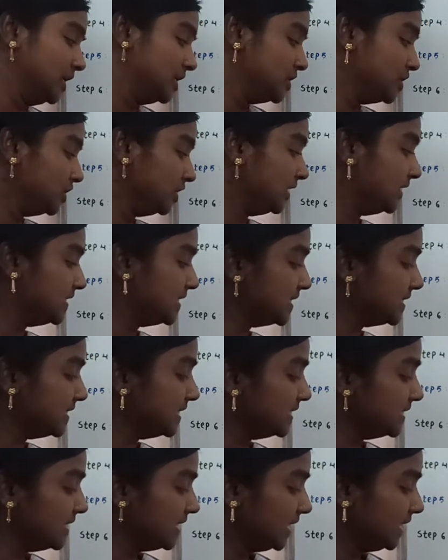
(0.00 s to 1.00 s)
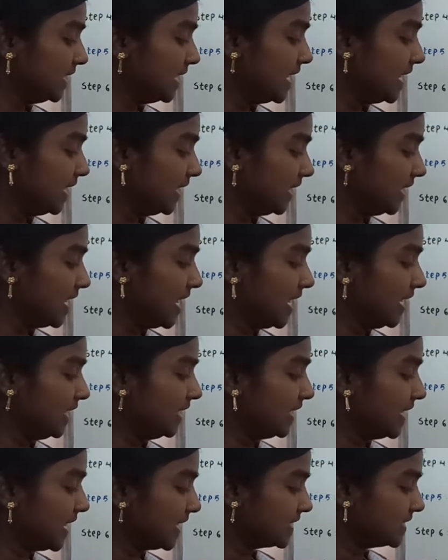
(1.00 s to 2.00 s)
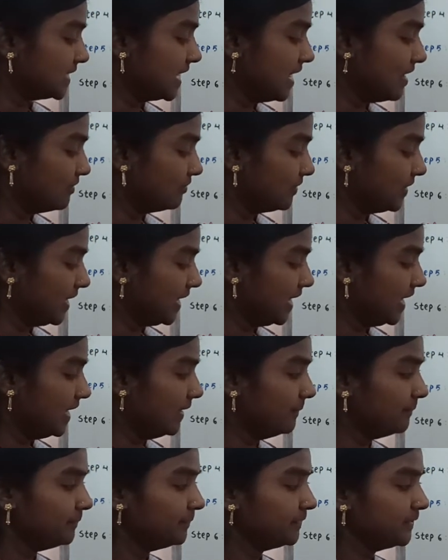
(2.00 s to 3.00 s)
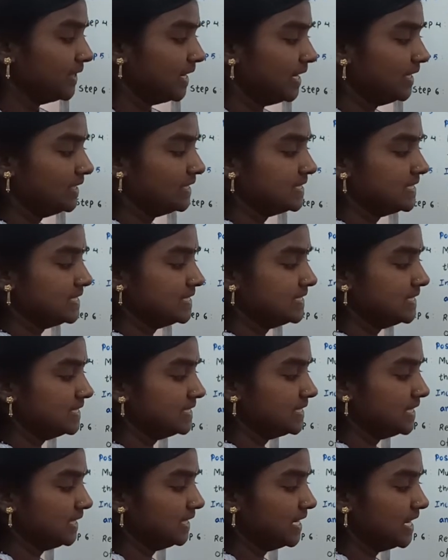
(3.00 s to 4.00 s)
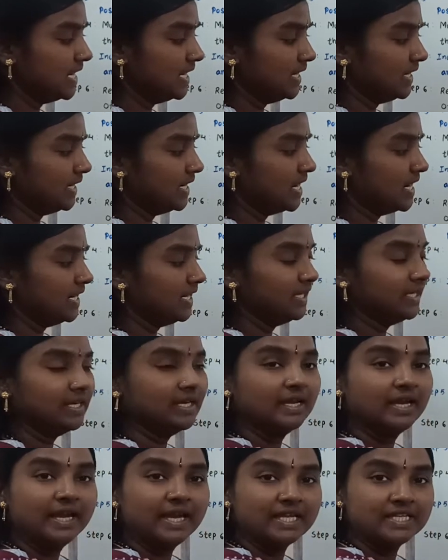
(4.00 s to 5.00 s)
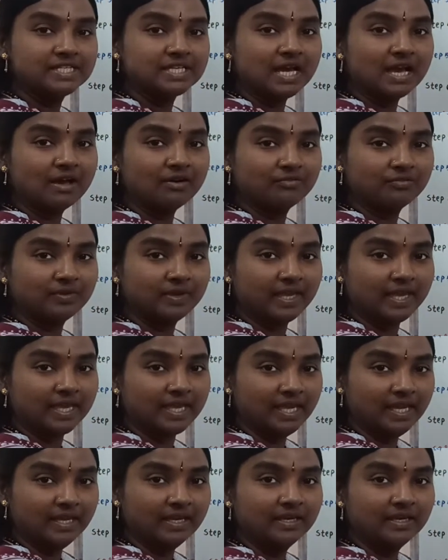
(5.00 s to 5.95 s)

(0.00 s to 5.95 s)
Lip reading: So this is the signal regarding x of k and this is the signal regarding h of k